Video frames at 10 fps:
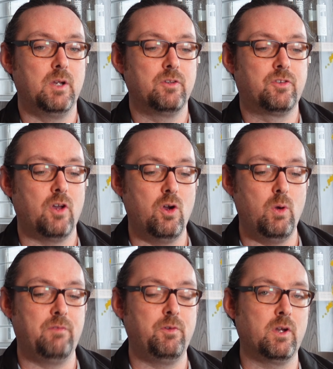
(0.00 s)
So
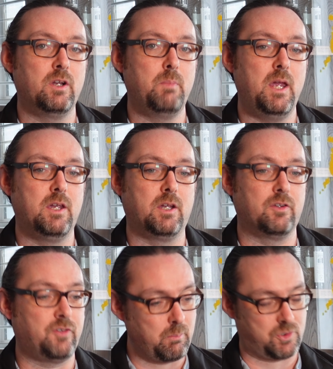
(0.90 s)
if you're going to make an
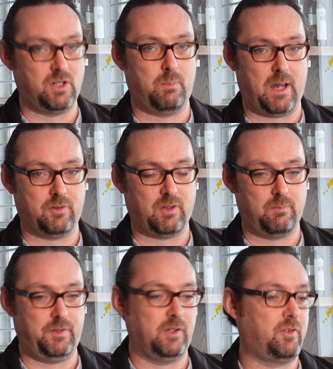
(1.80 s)
assumption about something,